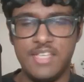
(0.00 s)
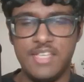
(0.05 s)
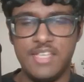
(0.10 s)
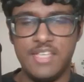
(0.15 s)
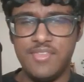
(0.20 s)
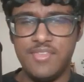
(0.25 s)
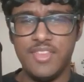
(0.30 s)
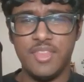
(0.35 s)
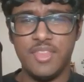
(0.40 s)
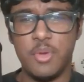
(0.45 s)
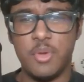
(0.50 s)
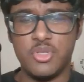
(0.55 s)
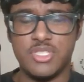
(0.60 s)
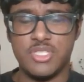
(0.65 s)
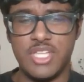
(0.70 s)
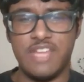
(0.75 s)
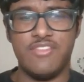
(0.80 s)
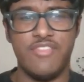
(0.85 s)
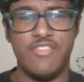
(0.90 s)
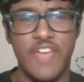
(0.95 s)
Even the most
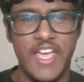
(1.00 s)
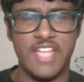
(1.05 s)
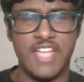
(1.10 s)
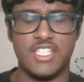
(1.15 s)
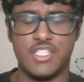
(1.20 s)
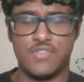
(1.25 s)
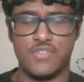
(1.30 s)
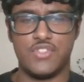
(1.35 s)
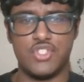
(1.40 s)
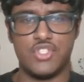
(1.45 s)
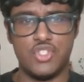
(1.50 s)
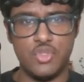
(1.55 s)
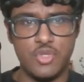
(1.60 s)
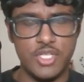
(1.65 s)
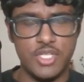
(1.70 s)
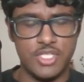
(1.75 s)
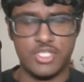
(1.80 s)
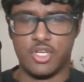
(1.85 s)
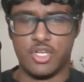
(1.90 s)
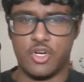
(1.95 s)
advanced of
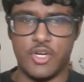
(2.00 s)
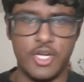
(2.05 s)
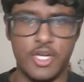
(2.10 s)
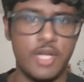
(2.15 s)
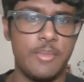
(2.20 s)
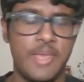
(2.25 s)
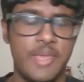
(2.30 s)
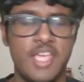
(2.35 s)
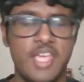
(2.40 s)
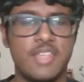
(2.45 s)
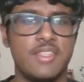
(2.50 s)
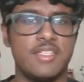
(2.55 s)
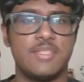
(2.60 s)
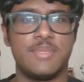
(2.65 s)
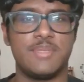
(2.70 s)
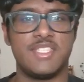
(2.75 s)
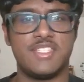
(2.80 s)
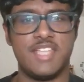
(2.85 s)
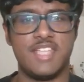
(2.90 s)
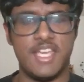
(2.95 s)
students are going to make these
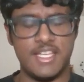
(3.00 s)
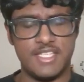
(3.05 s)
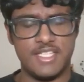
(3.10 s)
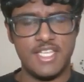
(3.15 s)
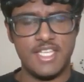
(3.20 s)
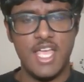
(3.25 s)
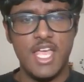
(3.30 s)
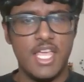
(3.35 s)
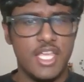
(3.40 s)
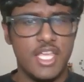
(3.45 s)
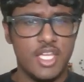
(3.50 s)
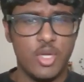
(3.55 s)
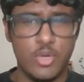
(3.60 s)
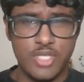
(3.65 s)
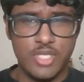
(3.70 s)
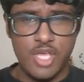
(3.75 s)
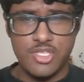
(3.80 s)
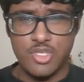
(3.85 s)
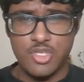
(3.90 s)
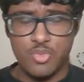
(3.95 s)
mistakes. It
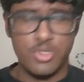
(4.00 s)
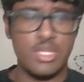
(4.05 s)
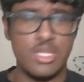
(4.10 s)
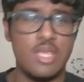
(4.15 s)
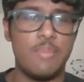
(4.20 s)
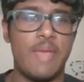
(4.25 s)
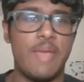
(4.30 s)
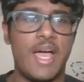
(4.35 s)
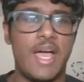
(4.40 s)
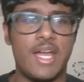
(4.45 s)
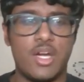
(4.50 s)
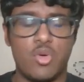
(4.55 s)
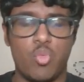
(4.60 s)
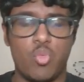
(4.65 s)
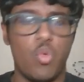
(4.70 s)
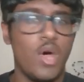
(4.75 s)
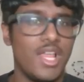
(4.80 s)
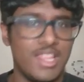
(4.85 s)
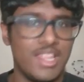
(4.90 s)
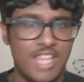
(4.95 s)
doesn't really matter
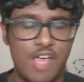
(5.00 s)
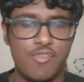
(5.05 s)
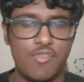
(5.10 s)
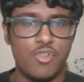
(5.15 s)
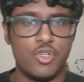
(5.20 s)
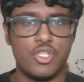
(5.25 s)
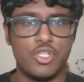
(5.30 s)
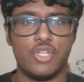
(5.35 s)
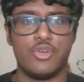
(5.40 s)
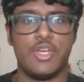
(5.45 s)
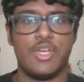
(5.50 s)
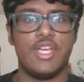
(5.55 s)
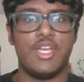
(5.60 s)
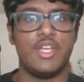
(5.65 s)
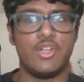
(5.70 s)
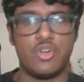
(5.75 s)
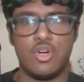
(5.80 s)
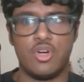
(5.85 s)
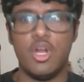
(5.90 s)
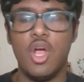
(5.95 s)
what level you're in
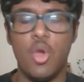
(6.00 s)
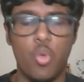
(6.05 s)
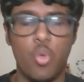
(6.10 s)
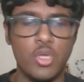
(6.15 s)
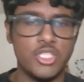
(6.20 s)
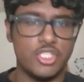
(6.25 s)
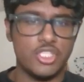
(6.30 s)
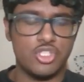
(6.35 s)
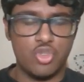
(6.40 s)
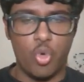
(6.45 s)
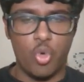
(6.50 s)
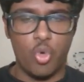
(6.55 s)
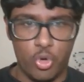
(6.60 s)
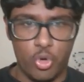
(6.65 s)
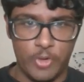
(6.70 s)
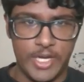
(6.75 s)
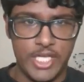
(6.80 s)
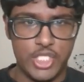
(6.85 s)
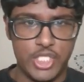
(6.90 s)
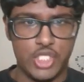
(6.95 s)
or what score
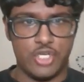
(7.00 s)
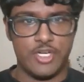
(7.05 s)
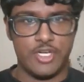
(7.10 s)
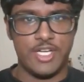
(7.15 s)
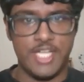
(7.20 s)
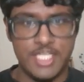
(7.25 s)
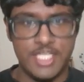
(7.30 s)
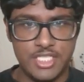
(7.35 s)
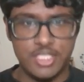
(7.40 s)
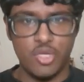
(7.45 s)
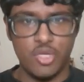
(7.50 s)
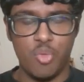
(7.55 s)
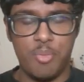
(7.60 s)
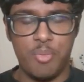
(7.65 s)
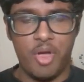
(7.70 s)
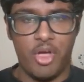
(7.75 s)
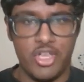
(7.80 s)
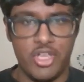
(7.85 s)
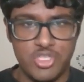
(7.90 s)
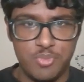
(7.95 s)
range you're in. It's still
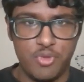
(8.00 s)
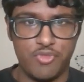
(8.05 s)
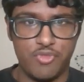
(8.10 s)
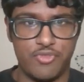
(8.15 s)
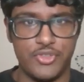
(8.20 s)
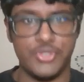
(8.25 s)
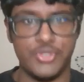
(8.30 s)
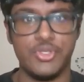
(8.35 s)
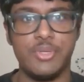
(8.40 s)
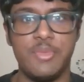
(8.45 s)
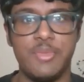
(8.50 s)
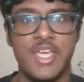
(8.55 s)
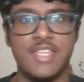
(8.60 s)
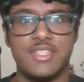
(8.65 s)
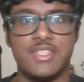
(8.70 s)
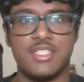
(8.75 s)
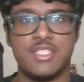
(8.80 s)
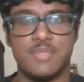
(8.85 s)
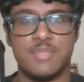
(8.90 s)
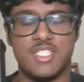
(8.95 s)
possible for you to make
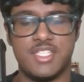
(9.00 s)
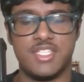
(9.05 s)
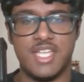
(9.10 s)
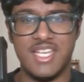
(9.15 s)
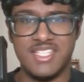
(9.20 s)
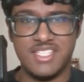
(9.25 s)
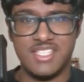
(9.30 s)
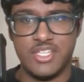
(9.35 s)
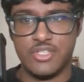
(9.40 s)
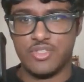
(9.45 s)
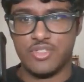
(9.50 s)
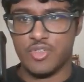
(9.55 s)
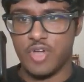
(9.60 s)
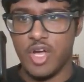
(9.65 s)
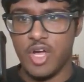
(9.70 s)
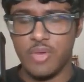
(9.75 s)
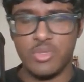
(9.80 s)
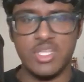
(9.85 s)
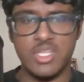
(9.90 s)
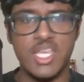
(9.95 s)
these mistakes because they're
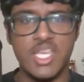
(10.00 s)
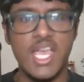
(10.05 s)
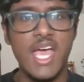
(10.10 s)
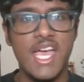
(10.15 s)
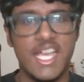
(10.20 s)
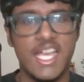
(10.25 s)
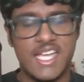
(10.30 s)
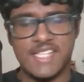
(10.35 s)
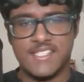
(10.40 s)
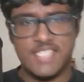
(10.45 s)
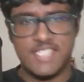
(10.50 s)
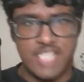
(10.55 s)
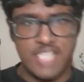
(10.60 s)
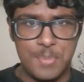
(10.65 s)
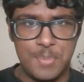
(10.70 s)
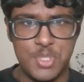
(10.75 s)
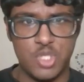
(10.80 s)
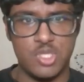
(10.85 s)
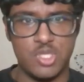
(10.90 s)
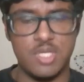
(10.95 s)
not really
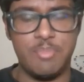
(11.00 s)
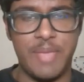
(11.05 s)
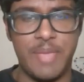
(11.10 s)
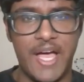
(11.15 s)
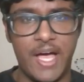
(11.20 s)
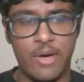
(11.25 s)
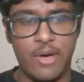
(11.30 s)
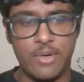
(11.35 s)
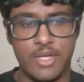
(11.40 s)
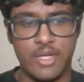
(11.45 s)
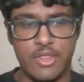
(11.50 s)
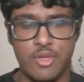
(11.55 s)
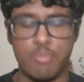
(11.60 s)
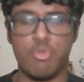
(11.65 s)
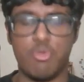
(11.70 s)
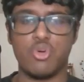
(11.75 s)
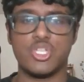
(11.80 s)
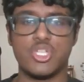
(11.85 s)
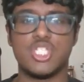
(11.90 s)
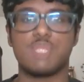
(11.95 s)
conceptually bound and they're
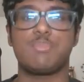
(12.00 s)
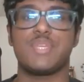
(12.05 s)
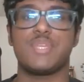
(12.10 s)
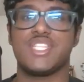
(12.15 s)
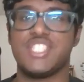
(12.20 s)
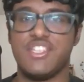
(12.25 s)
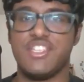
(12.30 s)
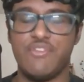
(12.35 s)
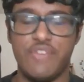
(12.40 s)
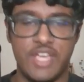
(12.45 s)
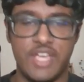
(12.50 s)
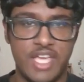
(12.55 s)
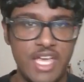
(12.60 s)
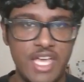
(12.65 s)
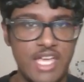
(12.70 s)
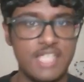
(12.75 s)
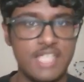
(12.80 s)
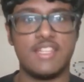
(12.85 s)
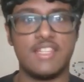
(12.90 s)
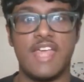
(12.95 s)
more specific
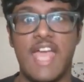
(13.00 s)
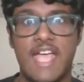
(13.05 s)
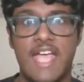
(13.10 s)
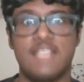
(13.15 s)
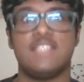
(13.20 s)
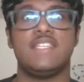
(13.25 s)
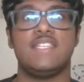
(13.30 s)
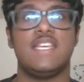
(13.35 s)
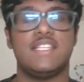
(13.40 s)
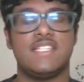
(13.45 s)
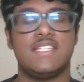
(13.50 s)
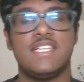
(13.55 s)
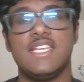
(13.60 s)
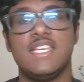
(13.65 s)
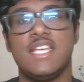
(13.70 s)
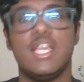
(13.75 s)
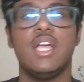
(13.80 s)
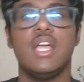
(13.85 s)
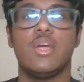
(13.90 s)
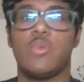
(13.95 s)
to the
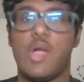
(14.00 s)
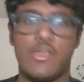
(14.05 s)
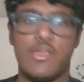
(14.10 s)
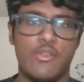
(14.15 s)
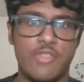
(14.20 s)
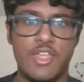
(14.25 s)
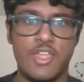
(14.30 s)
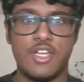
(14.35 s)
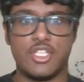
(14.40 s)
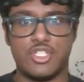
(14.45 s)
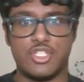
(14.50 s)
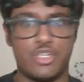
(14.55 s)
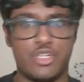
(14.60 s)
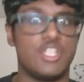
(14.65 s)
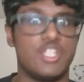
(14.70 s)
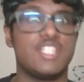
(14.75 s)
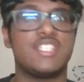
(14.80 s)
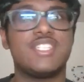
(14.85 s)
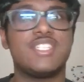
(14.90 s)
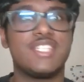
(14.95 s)
SAT rather than a
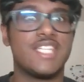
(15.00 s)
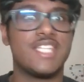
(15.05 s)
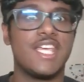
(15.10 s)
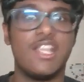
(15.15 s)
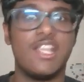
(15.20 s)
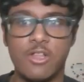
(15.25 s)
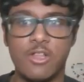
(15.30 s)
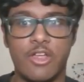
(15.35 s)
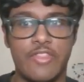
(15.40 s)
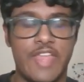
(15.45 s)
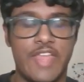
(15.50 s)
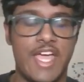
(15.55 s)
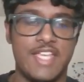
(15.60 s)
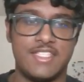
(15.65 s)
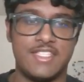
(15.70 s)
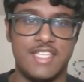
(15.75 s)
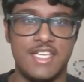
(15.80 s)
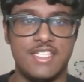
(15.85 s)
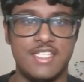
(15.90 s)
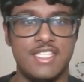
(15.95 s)
certain skill on the
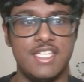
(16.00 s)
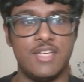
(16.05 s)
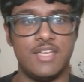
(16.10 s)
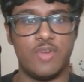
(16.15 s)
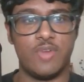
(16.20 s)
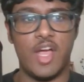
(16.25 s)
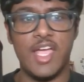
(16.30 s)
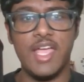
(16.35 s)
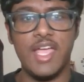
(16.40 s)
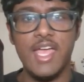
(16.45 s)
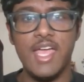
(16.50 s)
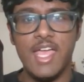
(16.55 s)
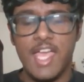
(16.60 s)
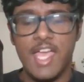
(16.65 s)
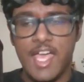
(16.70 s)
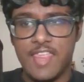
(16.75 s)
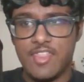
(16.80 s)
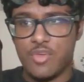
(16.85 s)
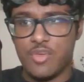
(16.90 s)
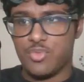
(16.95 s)
SAT, right?
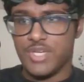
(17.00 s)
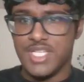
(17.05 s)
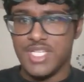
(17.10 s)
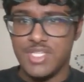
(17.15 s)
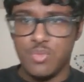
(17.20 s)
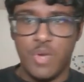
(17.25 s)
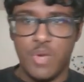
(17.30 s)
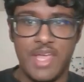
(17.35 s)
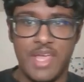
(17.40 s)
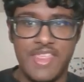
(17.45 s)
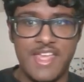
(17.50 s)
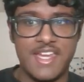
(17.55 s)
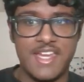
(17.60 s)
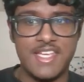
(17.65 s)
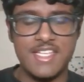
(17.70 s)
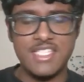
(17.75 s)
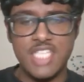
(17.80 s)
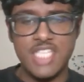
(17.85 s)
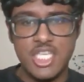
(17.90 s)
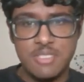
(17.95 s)
And the reason why that
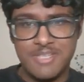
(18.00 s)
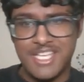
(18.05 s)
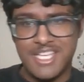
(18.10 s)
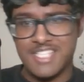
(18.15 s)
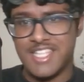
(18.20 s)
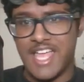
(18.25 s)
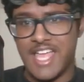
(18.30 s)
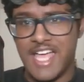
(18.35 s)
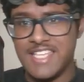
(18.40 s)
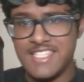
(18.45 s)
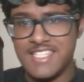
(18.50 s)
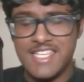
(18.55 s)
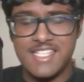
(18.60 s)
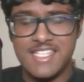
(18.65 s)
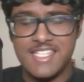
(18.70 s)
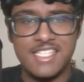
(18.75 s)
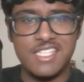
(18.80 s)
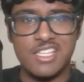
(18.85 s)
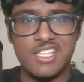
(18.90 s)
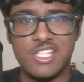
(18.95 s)
is because the
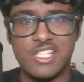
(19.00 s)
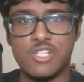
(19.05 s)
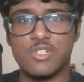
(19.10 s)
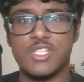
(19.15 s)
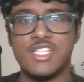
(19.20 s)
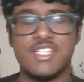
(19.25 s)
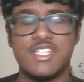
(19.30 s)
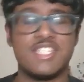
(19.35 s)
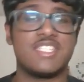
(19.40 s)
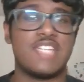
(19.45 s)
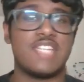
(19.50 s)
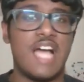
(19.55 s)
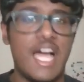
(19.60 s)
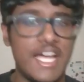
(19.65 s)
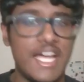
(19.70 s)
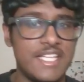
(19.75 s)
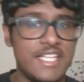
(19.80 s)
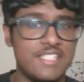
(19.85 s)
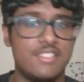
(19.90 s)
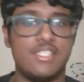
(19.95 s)
SAT literally
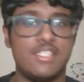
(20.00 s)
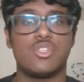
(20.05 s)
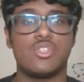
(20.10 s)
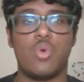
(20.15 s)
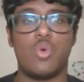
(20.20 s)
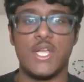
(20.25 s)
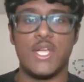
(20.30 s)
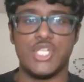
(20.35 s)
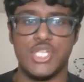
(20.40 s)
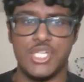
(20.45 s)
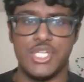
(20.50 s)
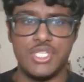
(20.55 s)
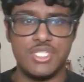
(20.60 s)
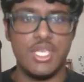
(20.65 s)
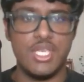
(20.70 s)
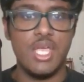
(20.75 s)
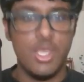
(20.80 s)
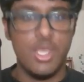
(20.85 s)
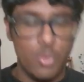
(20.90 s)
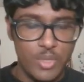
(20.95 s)
designs these questions
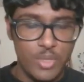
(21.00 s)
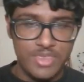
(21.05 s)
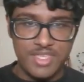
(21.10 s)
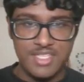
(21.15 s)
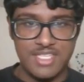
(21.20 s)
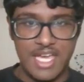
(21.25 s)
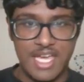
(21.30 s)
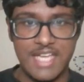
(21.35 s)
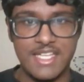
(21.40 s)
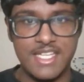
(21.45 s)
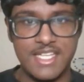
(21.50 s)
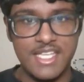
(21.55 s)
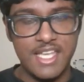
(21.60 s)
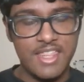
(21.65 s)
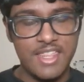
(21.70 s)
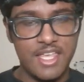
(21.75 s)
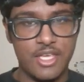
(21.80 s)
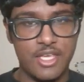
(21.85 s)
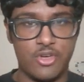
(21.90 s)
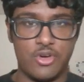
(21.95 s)
with this idea
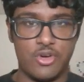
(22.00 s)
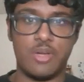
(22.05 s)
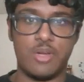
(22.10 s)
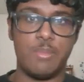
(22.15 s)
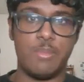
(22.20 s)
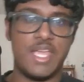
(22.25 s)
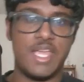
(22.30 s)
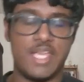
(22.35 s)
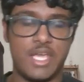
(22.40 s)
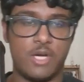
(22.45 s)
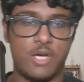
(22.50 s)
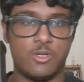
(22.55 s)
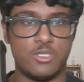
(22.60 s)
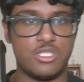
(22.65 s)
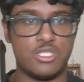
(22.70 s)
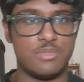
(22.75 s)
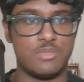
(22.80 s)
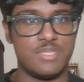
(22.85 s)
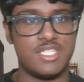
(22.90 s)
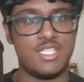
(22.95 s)
that you're going to make
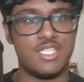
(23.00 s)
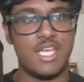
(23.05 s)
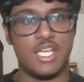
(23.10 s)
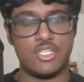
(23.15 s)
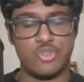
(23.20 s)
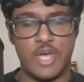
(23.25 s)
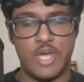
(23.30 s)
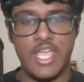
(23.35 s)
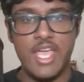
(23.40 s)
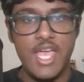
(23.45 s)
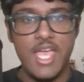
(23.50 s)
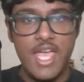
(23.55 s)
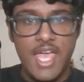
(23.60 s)
careless mistakes, right?